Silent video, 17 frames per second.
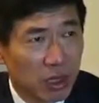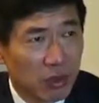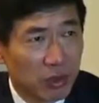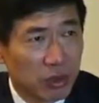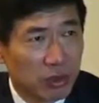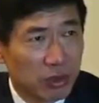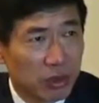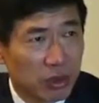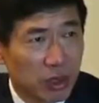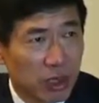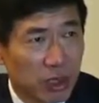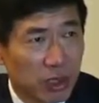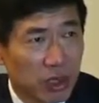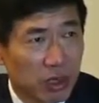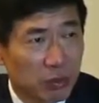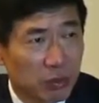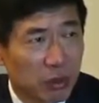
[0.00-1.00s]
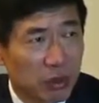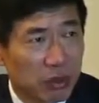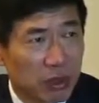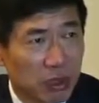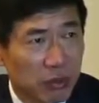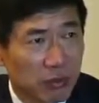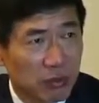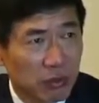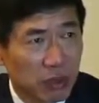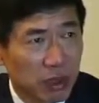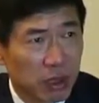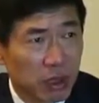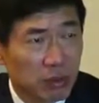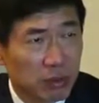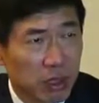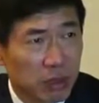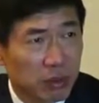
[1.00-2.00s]
which are composed of
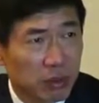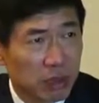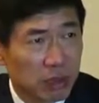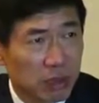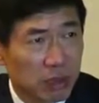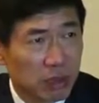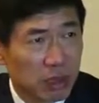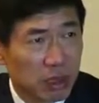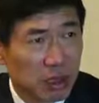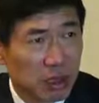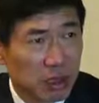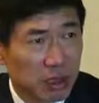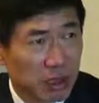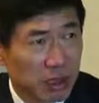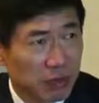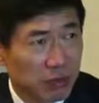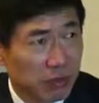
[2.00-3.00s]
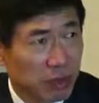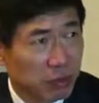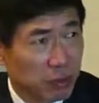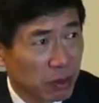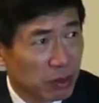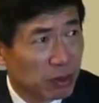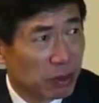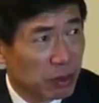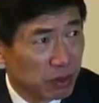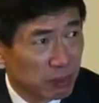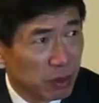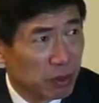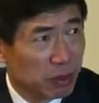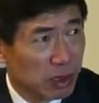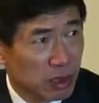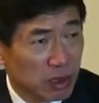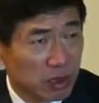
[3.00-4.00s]
members from
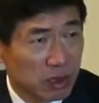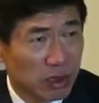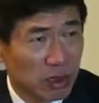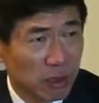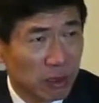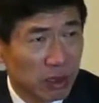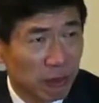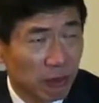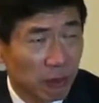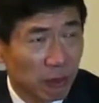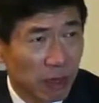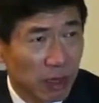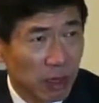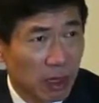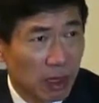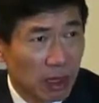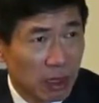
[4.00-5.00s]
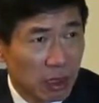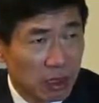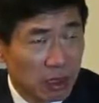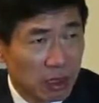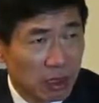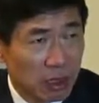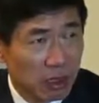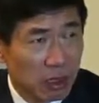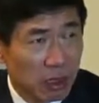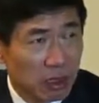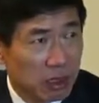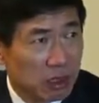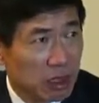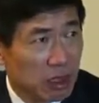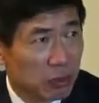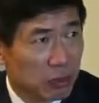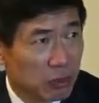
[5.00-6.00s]
both sides. Okay, they're sitting in
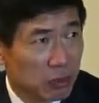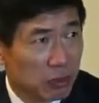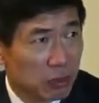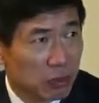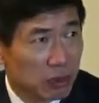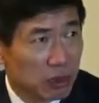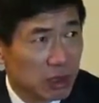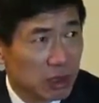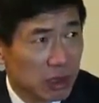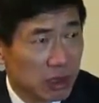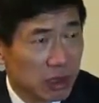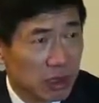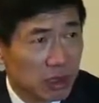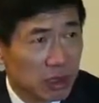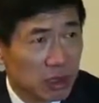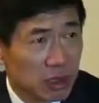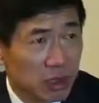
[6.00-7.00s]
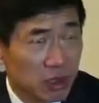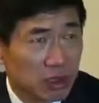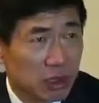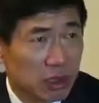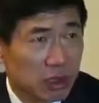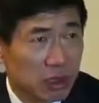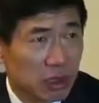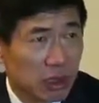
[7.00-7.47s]
the same room. They told us